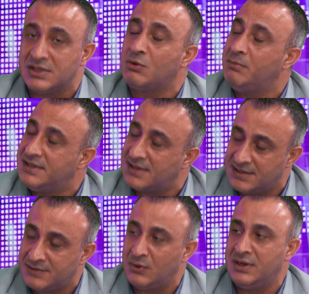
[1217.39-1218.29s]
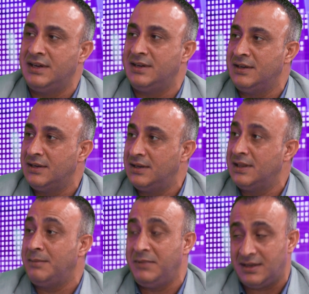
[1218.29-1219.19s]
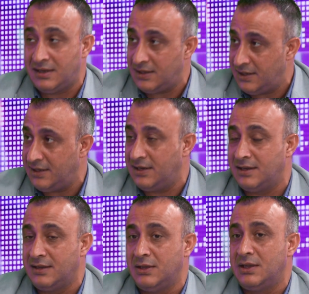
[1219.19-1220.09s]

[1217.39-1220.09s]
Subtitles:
It will be successful here in the MENA area,